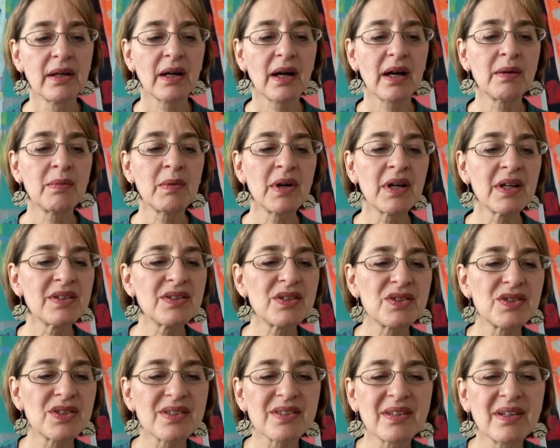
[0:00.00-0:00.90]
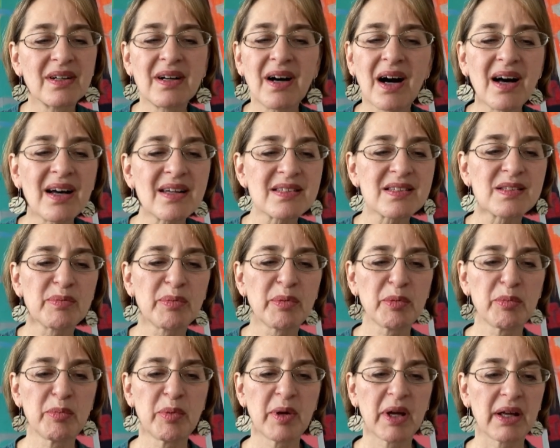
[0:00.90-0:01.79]
I wanted to just gossip a
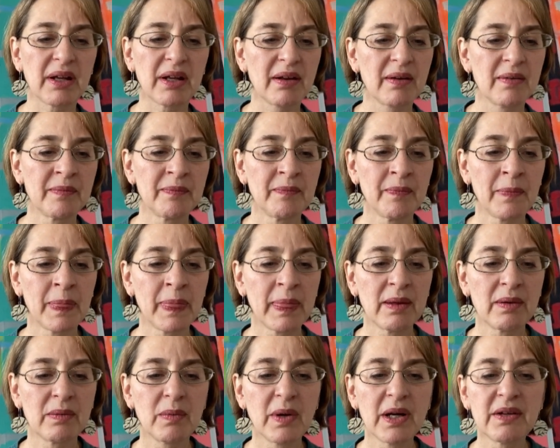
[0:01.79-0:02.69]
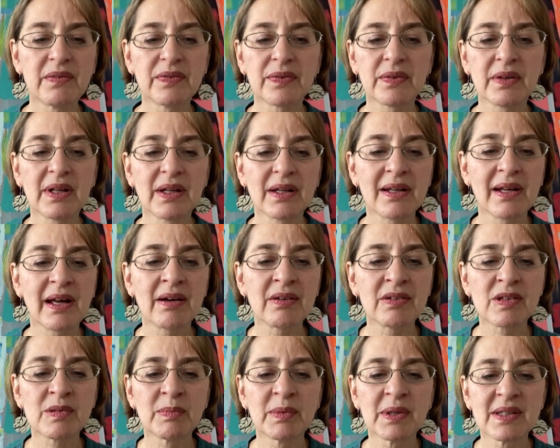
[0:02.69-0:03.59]
bit, wait for the
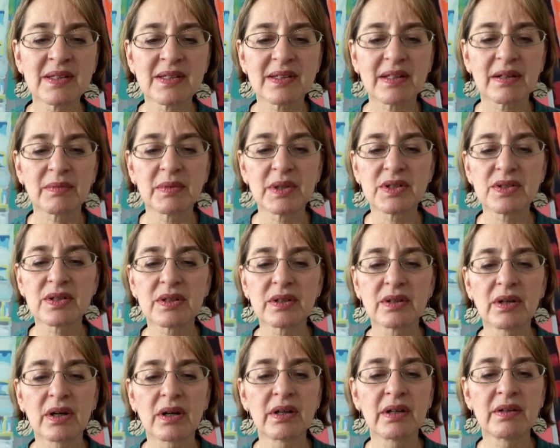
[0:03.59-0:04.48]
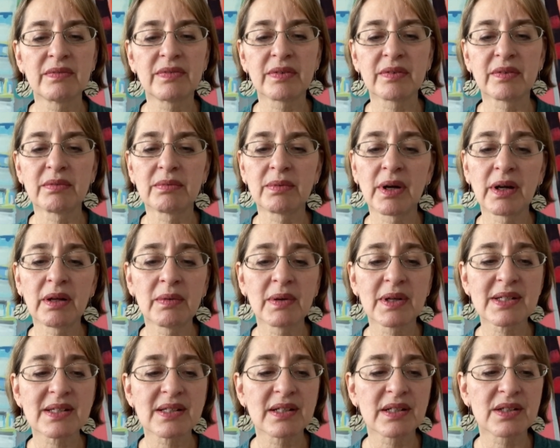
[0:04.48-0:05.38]
announcements that reached the garden from the railway
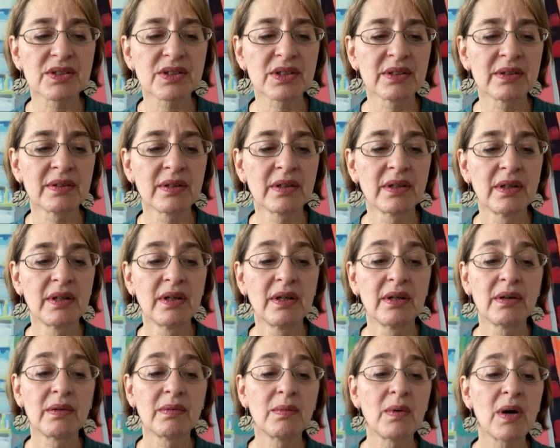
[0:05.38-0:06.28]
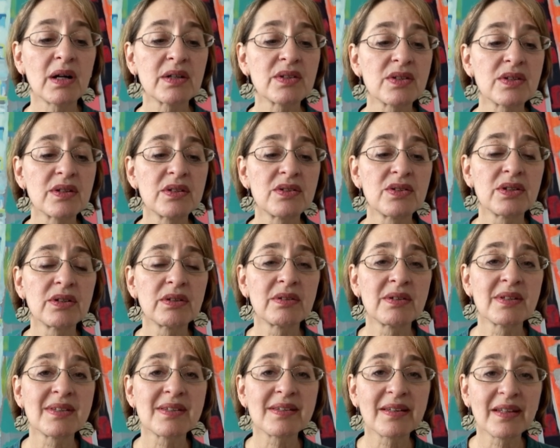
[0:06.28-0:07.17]
station, watch the
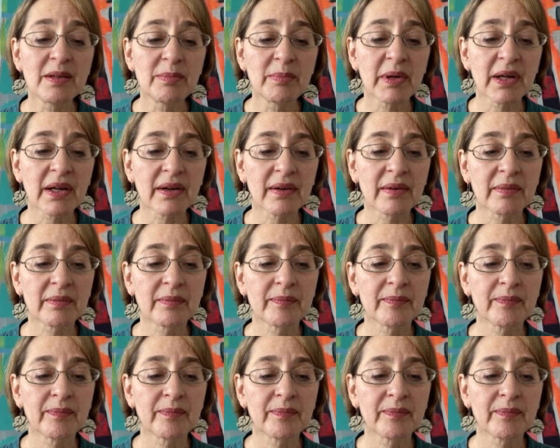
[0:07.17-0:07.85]
children sleeping.